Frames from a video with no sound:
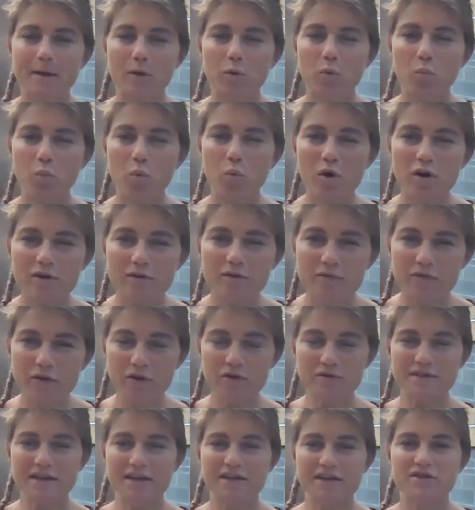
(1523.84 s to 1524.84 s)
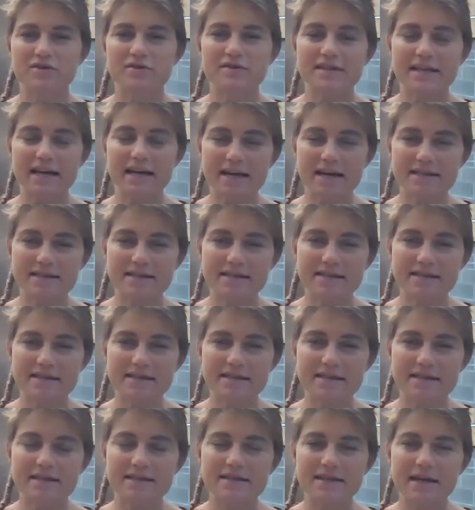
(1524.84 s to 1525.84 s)
One of those exercises
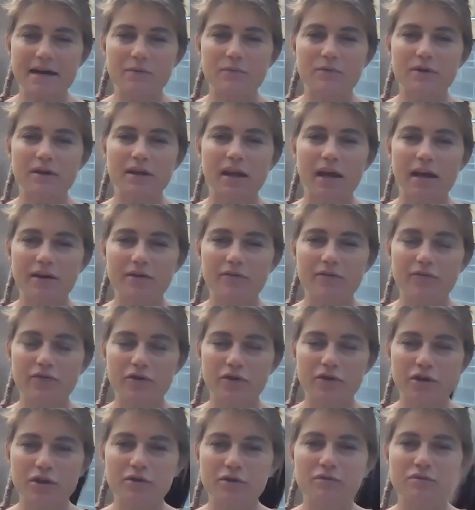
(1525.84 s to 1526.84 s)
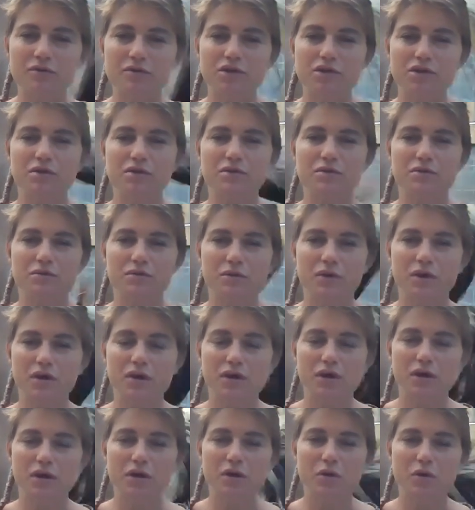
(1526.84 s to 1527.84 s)
is I would like for you to
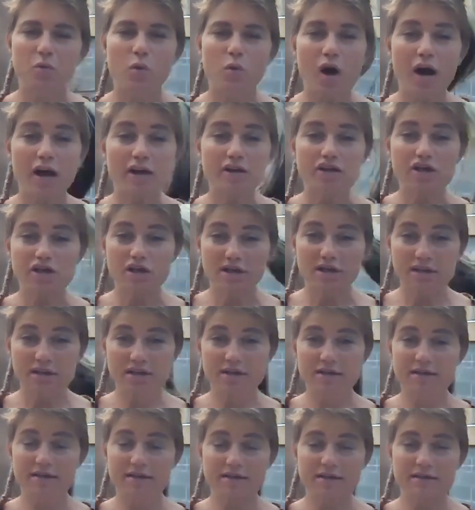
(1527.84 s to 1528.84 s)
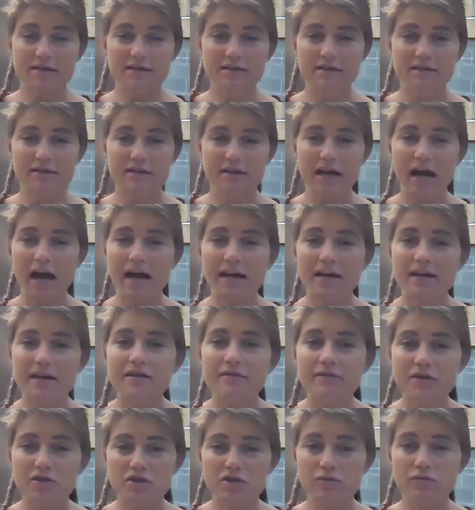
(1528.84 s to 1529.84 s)
watch this
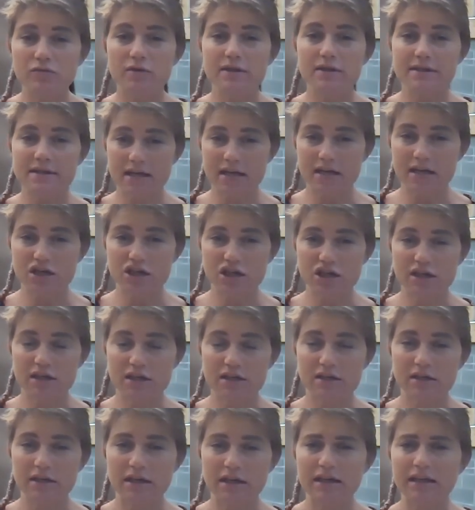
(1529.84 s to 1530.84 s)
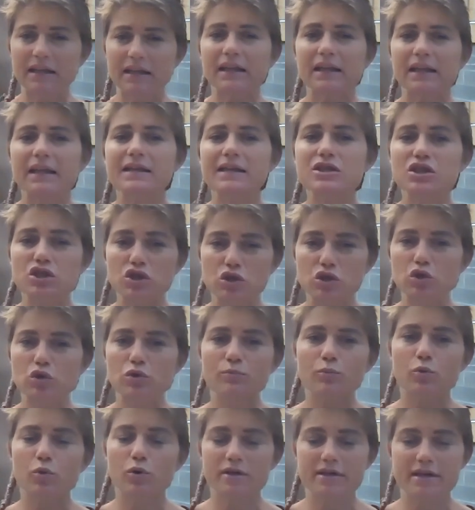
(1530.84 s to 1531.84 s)
guided visualization at least 2
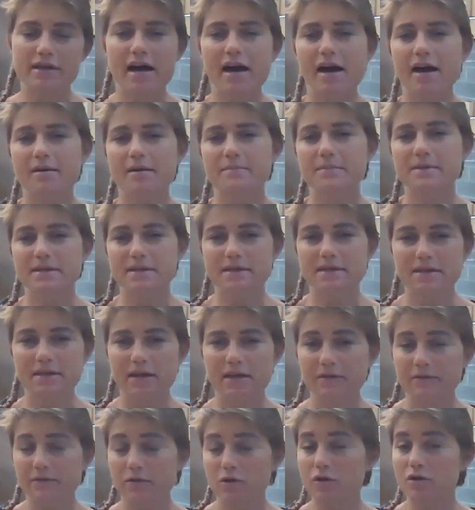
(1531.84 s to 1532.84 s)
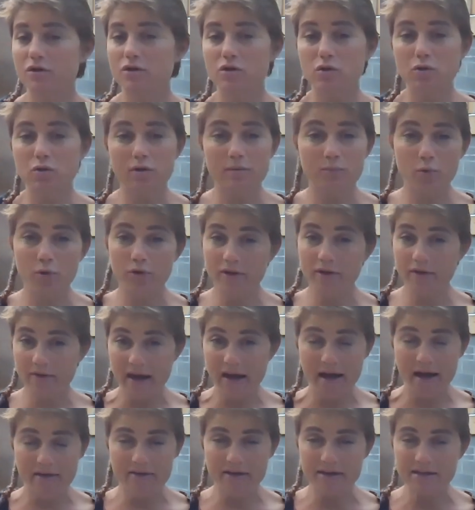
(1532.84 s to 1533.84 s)
more times. If you can do it more than
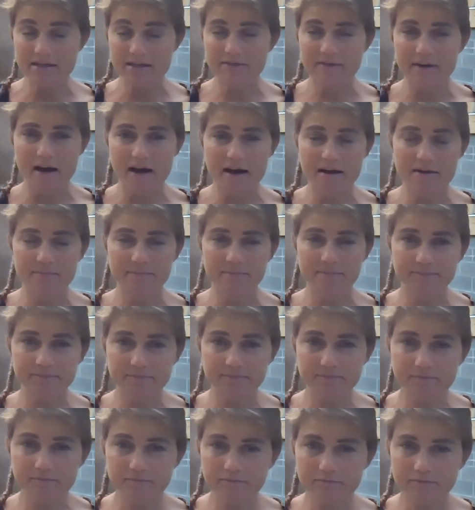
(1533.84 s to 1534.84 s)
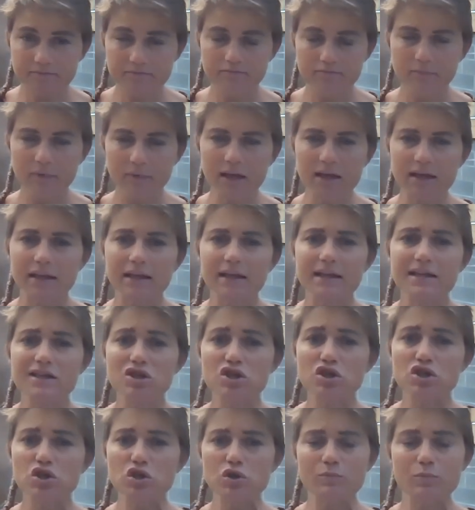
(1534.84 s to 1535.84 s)
that, that's fine. At
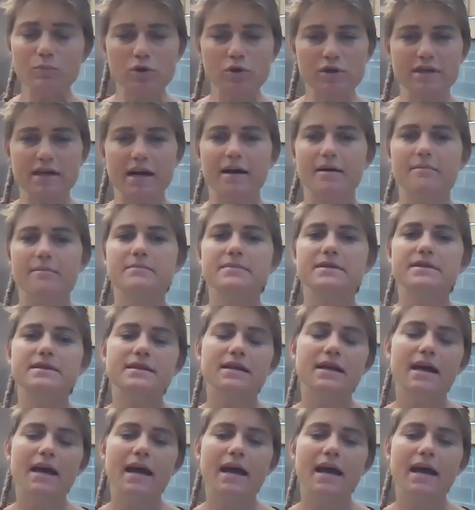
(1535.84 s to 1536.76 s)
least 2 more times.